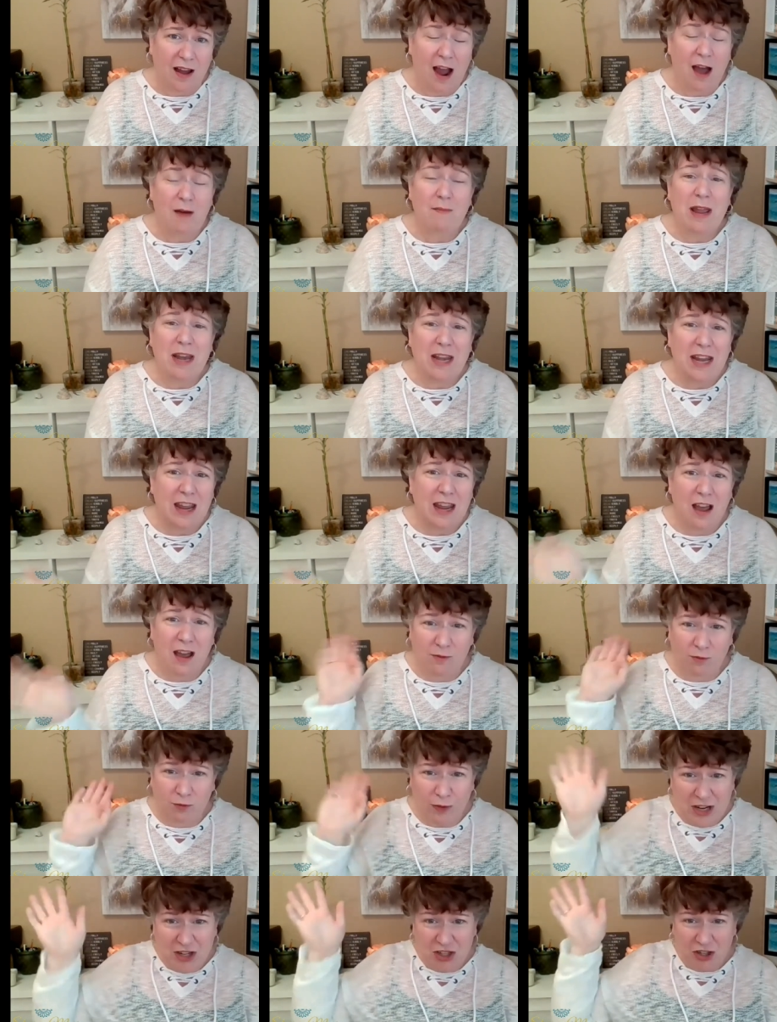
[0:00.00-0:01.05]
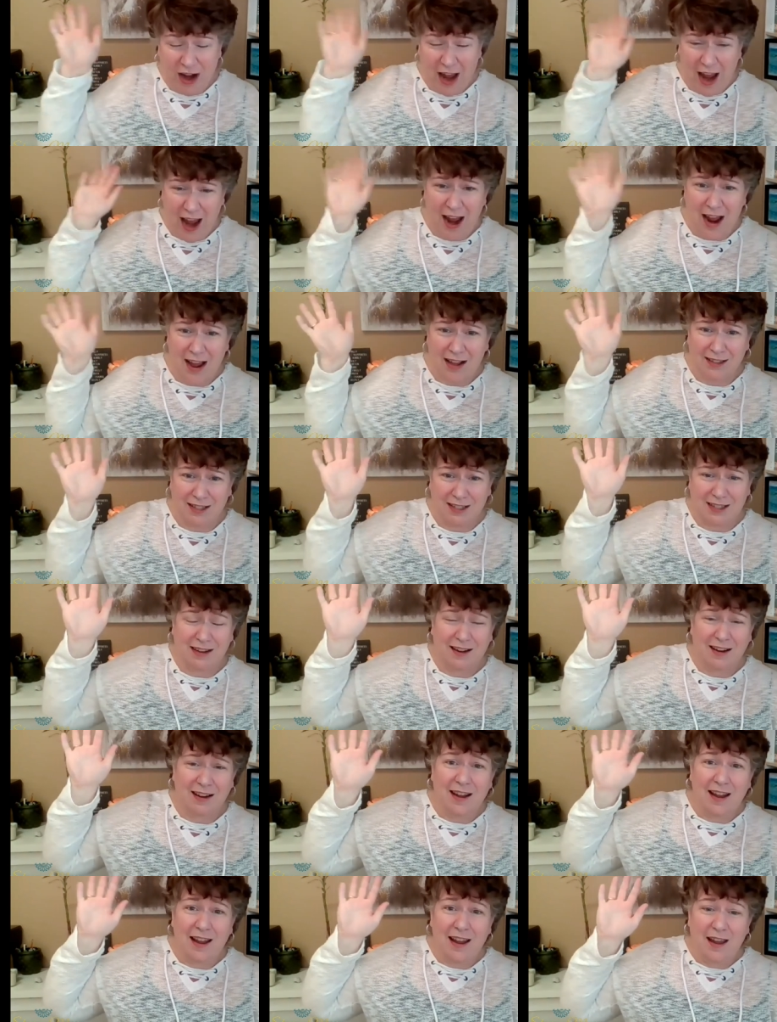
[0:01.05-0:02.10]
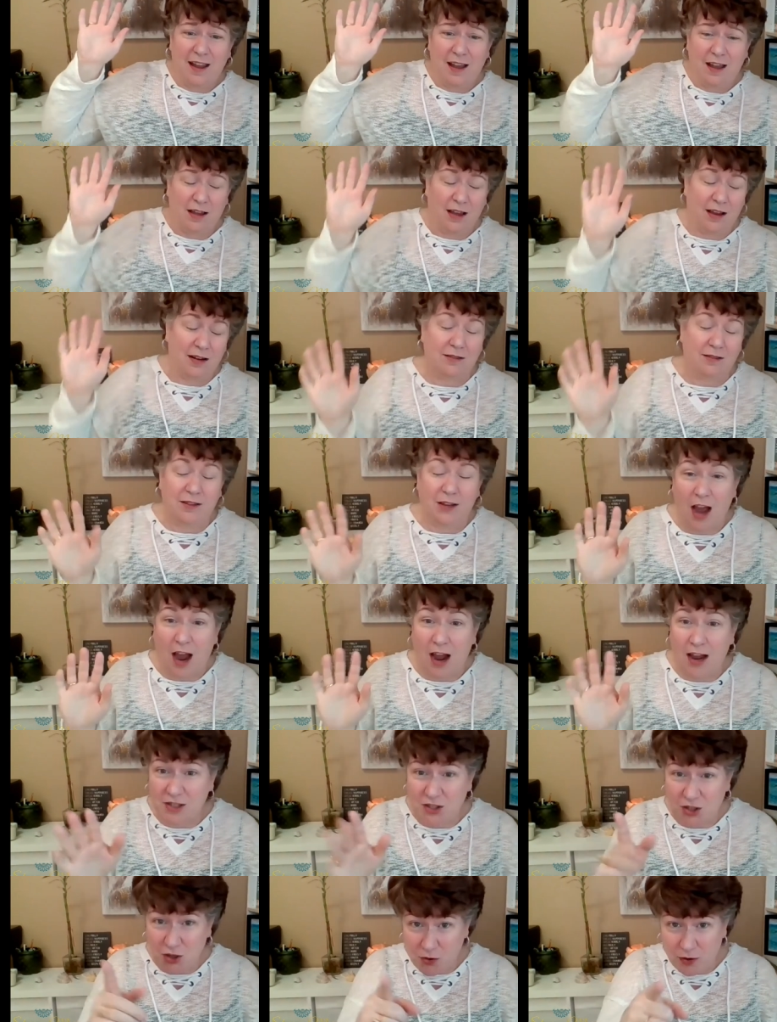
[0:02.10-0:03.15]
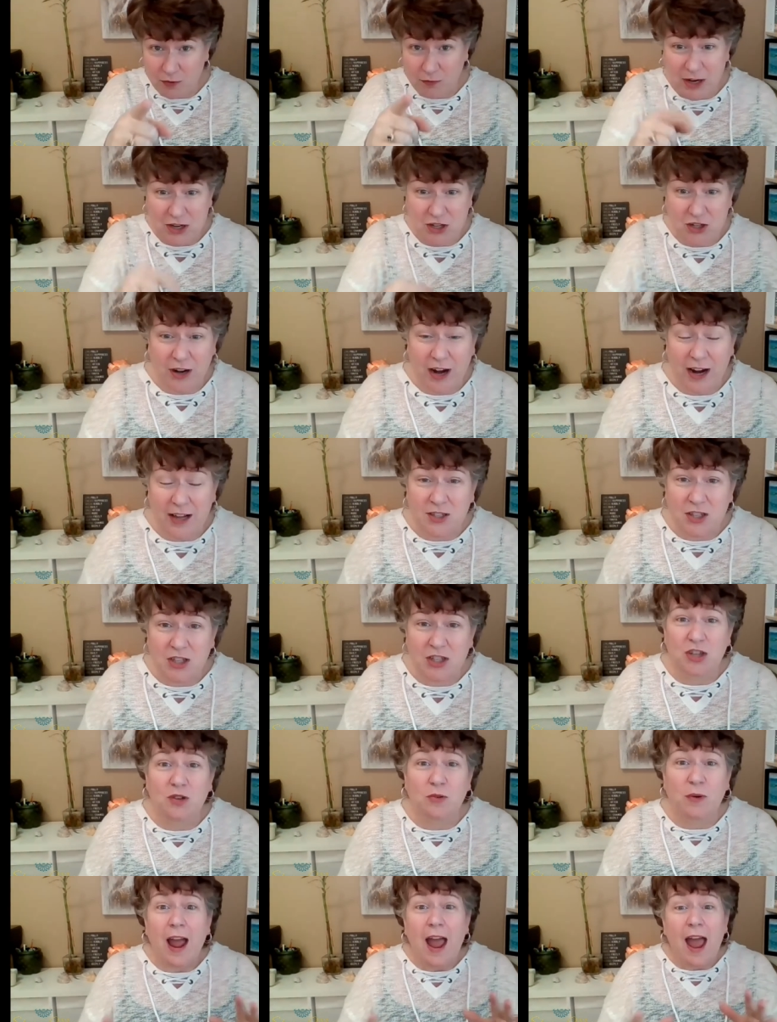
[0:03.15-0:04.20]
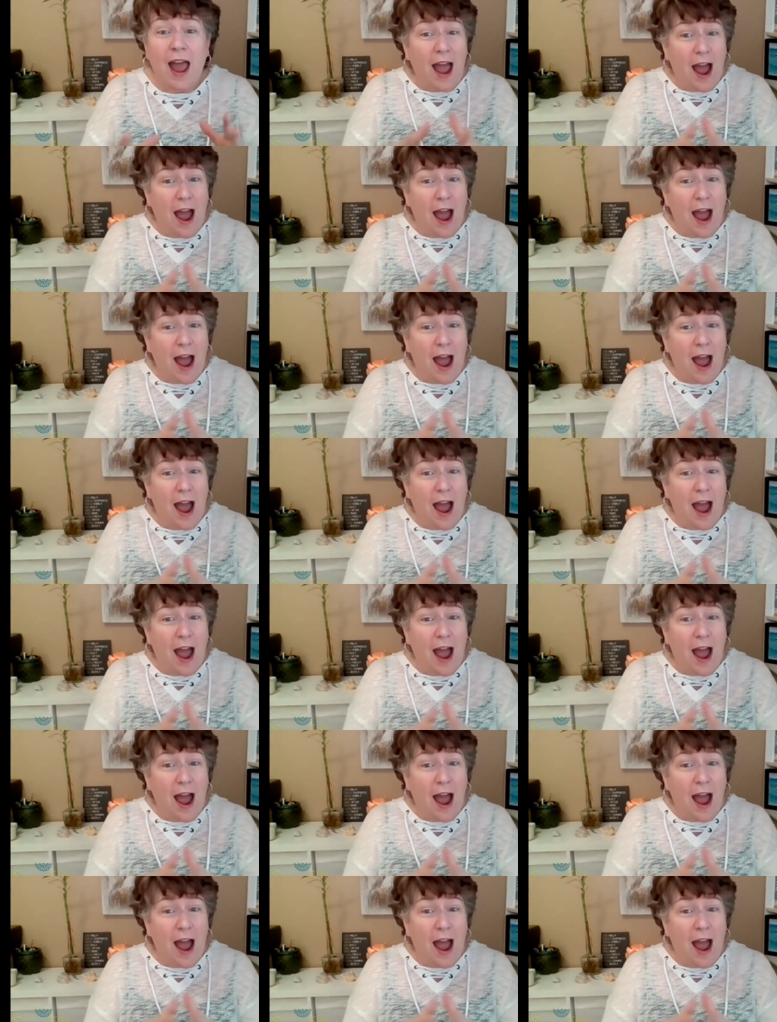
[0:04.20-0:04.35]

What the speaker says: How many, raise your hands, and guys, you can raise your hands too.